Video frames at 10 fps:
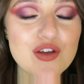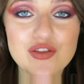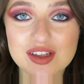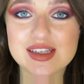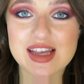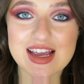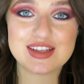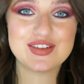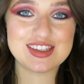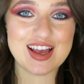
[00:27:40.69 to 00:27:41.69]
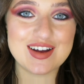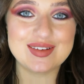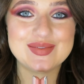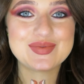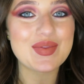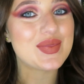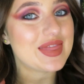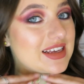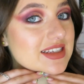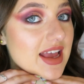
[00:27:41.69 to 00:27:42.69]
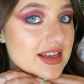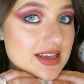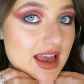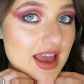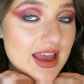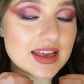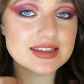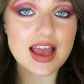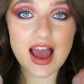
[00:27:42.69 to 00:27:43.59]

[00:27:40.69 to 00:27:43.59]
for today's video, this is it.